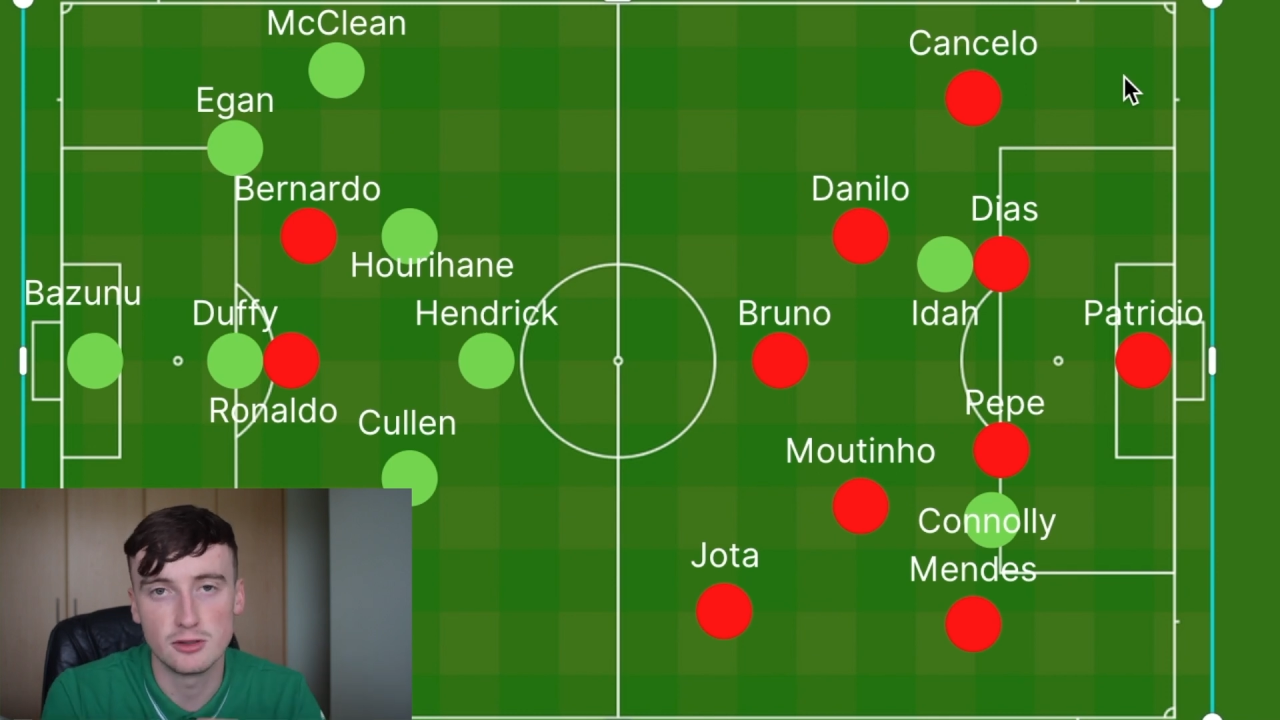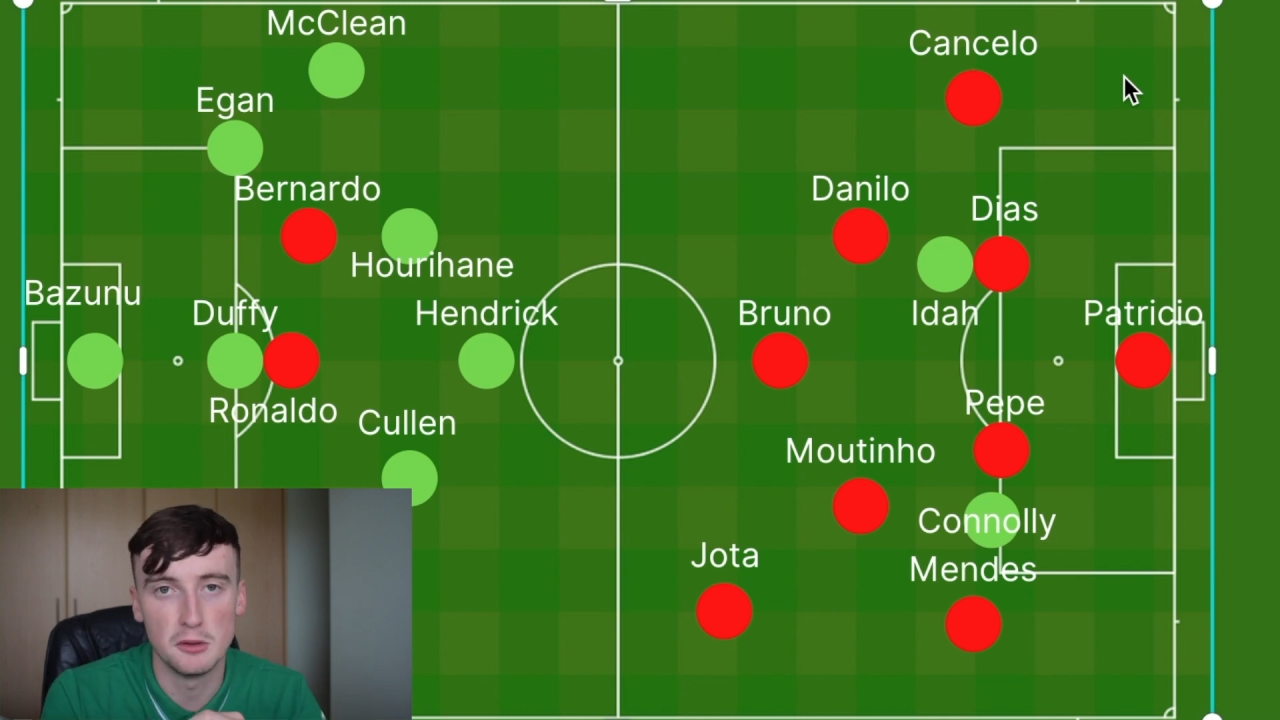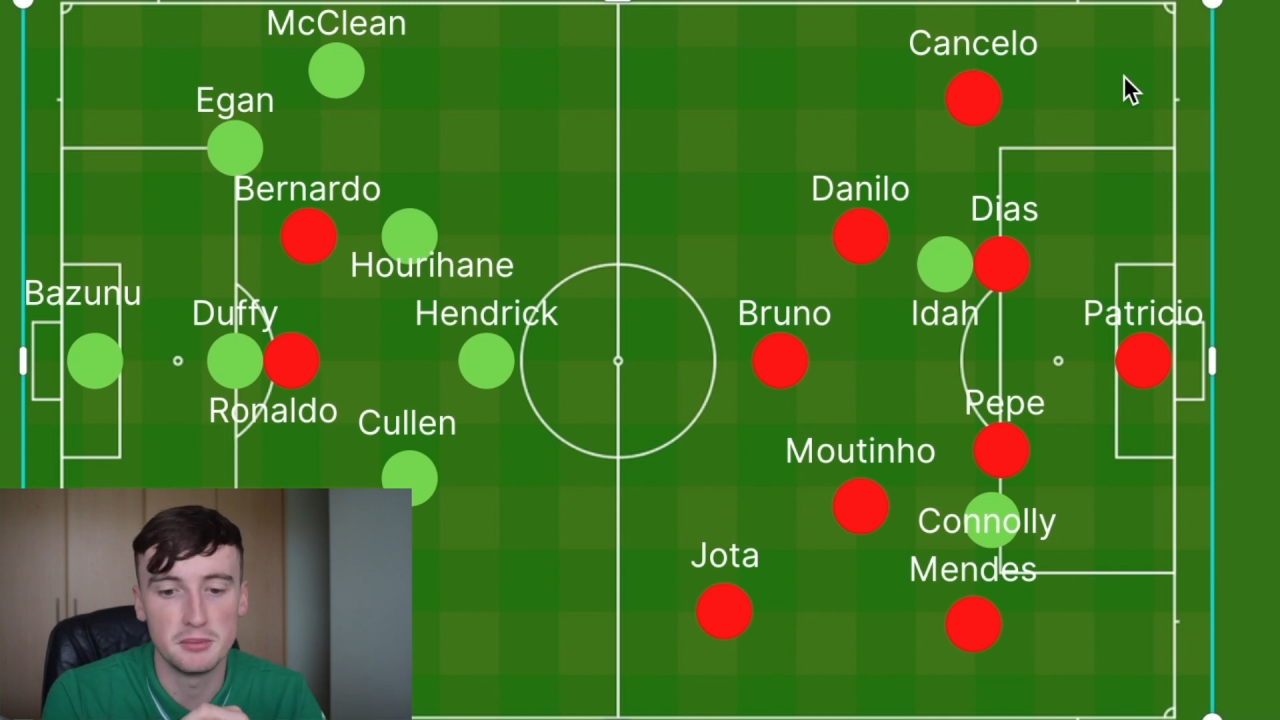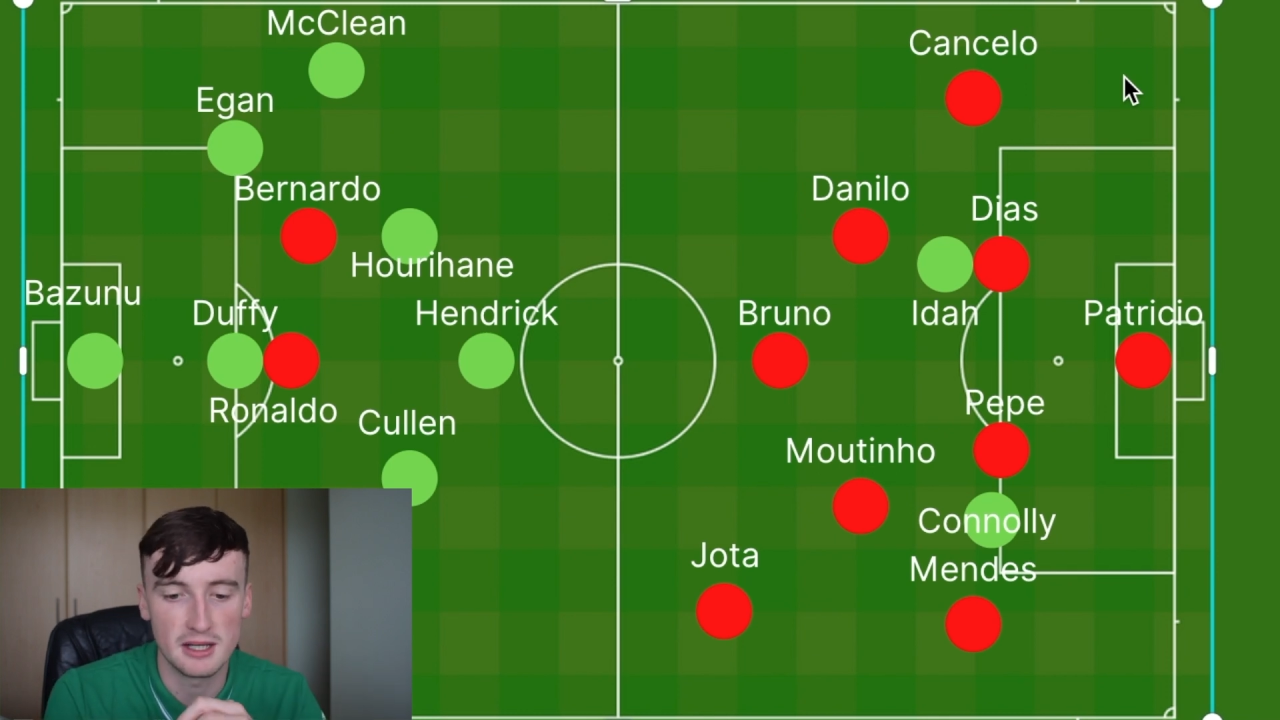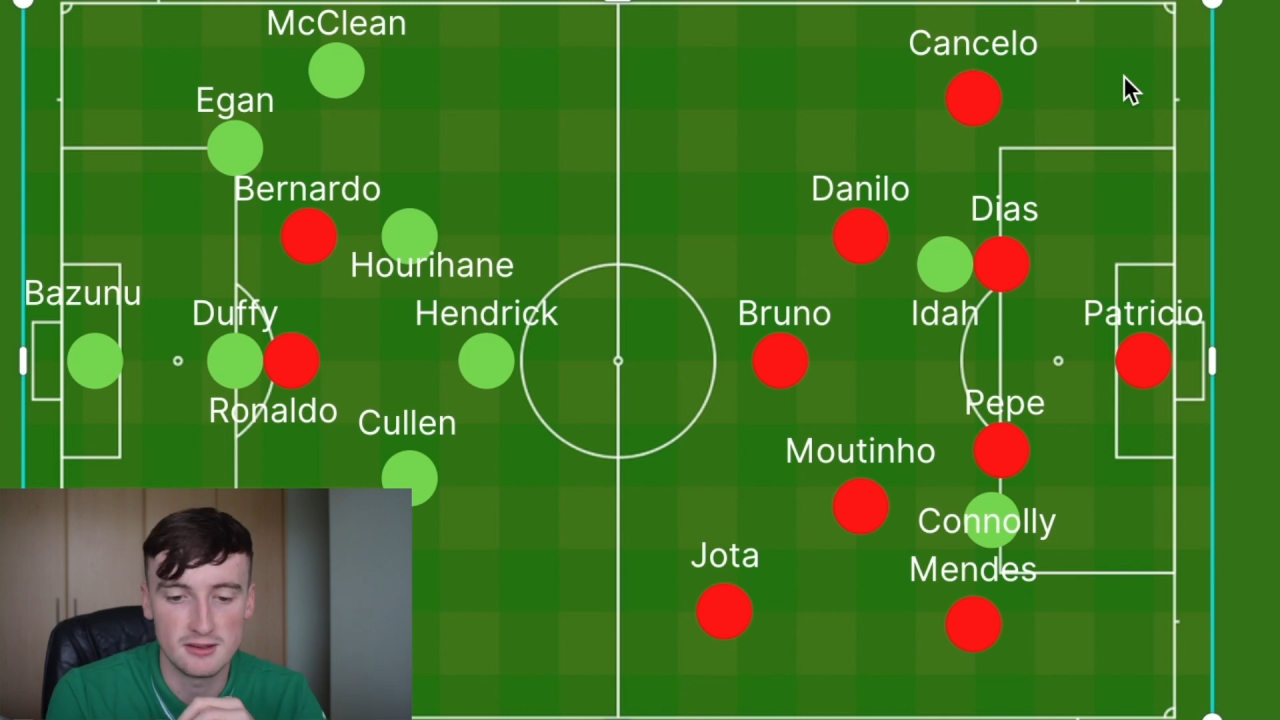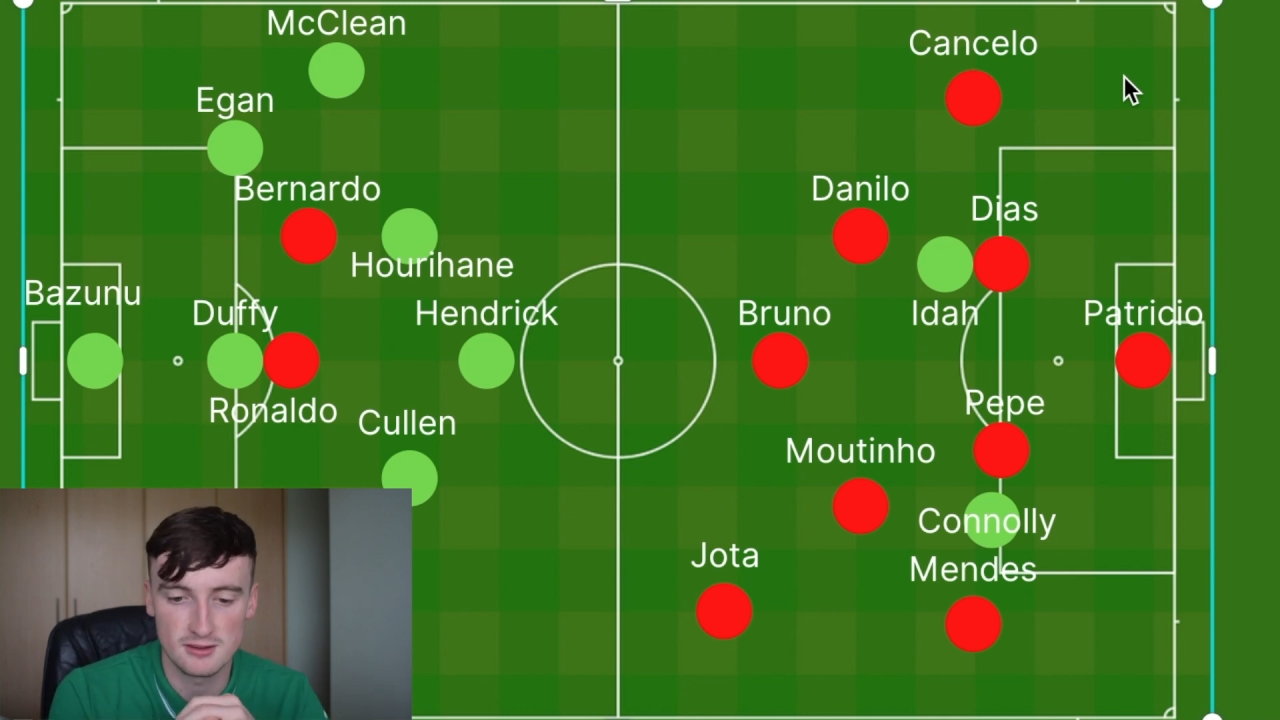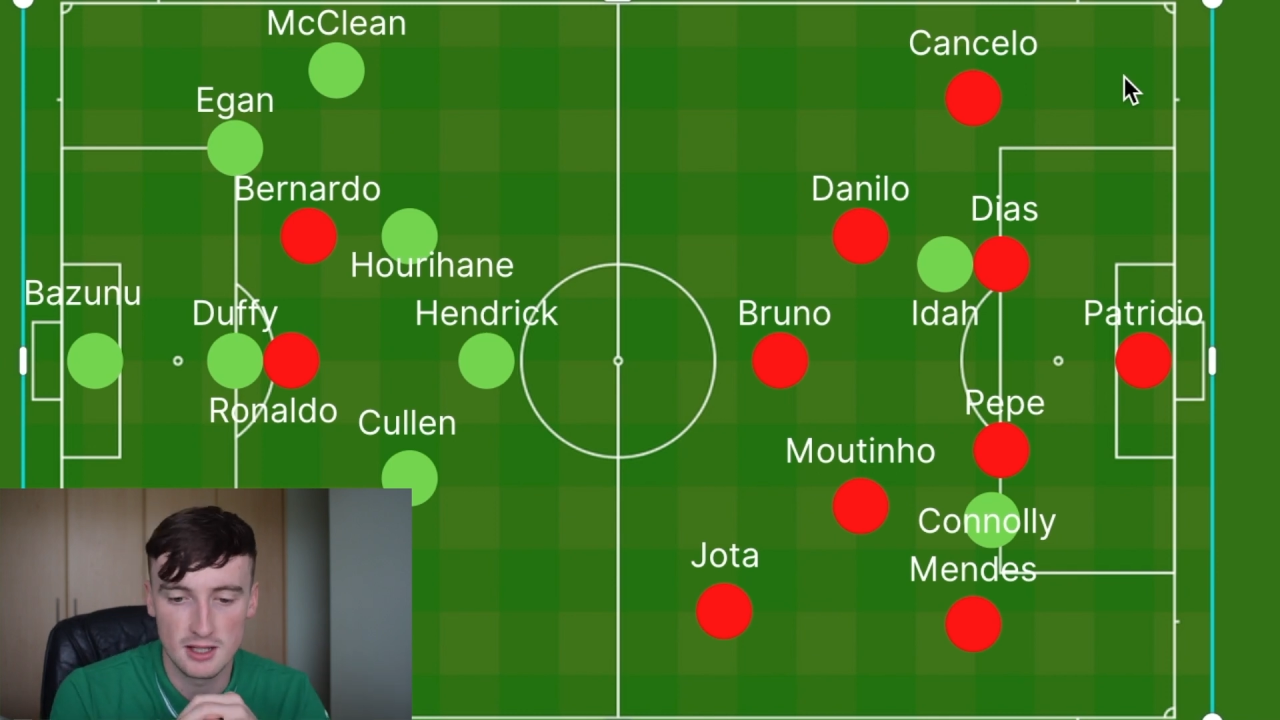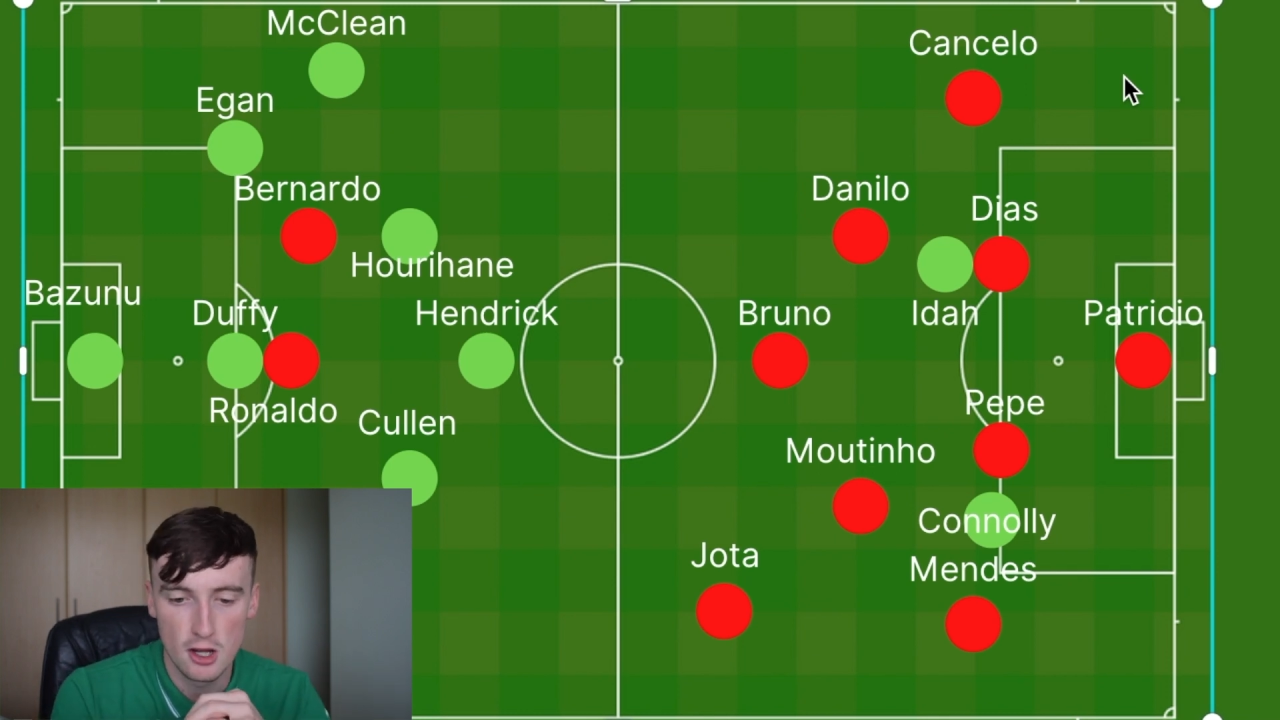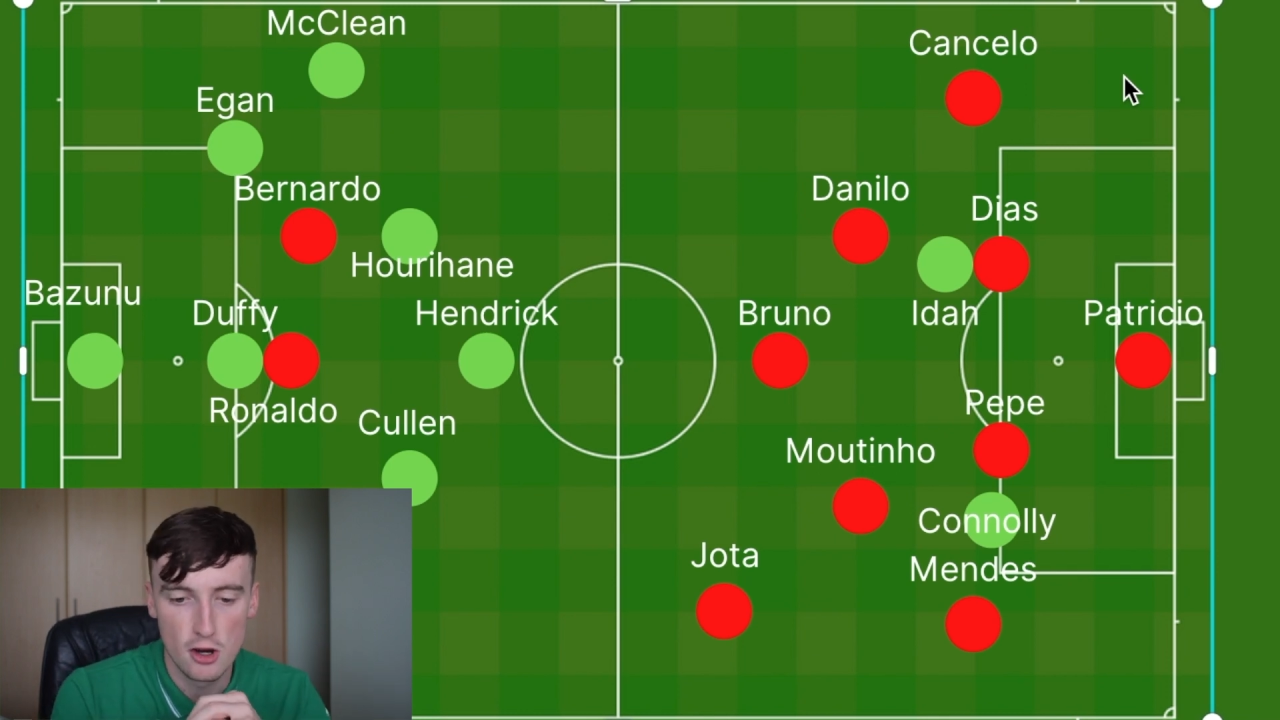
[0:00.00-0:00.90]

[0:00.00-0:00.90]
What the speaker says: him up against